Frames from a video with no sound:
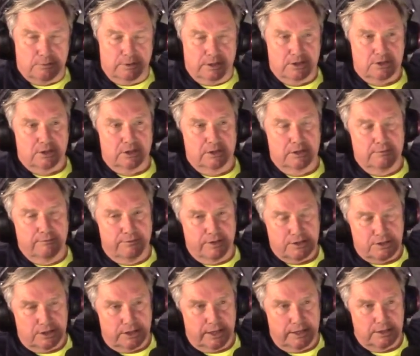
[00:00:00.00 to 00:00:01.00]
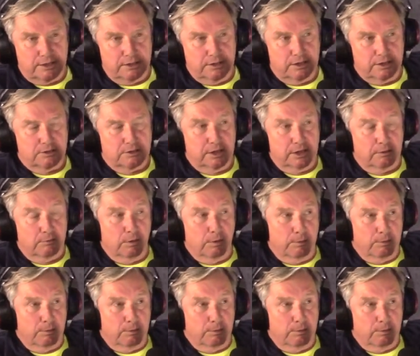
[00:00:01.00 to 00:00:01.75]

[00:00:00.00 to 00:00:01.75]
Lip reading: when I started investigating this, thinking, well,